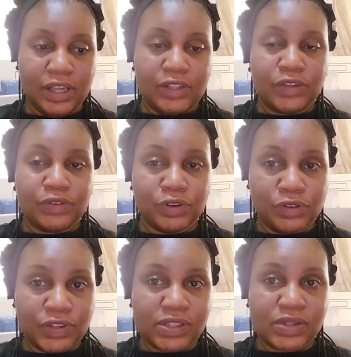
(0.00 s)
the Roe
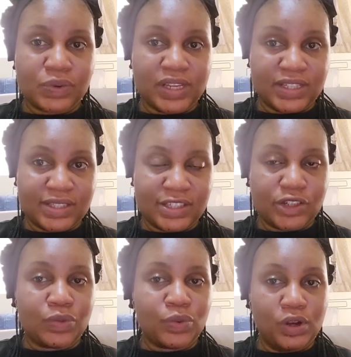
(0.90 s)
versus Wade
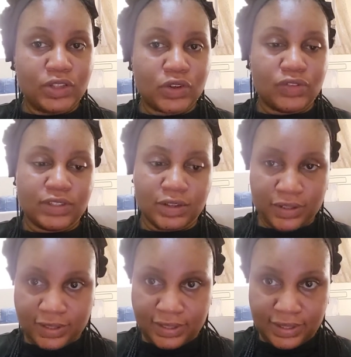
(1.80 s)
decision was
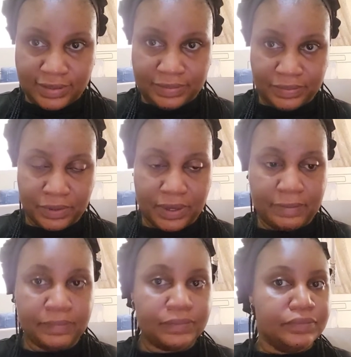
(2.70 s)
overturned. Okay,
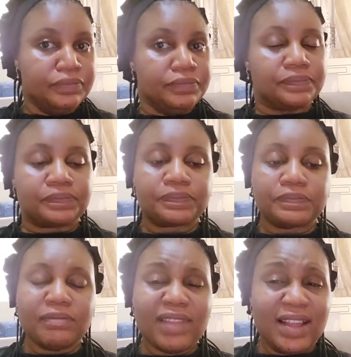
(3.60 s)

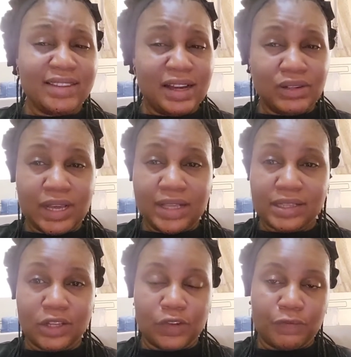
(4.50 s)
and now it has a
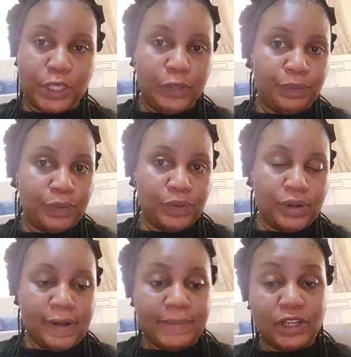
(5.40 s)
lot of people.
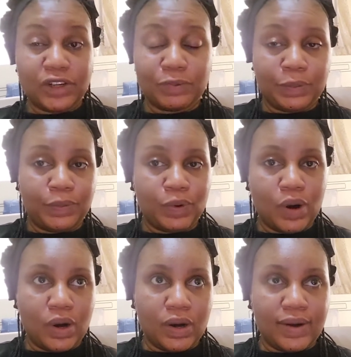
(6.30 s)
A lot of people
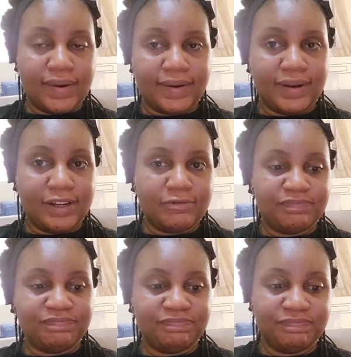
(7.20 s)
are
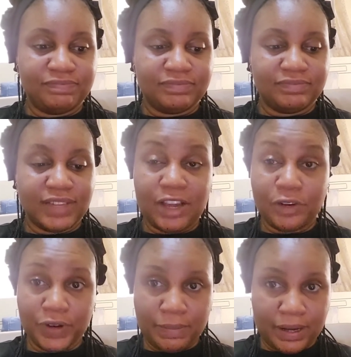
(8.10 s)

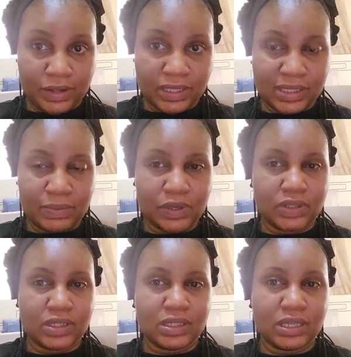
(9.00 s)
angry about it because
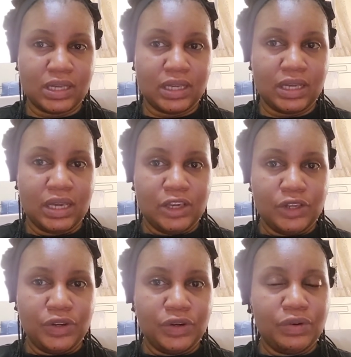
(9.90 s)
they say,
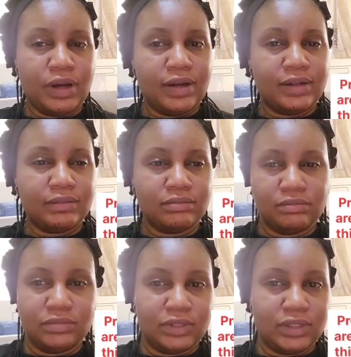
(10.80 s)
you know, um,
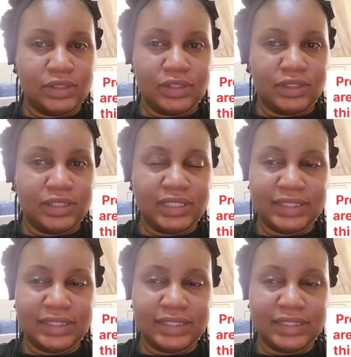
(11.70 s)
this has